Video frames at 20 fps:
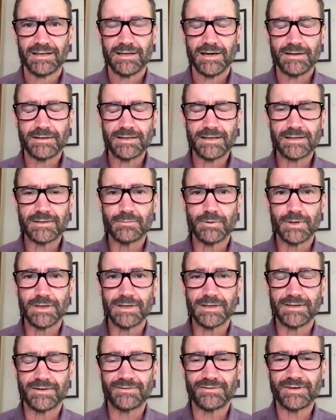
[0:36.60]
Now, I think the one
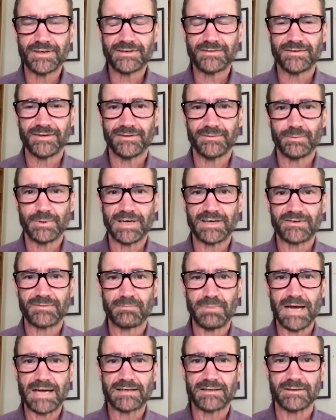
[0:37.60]
in the 60s we
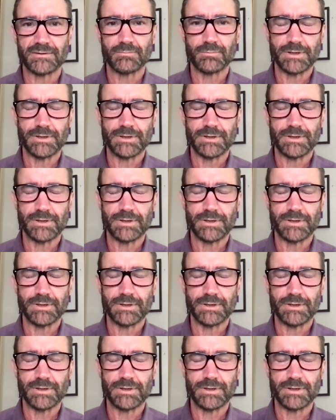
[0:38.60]
expected.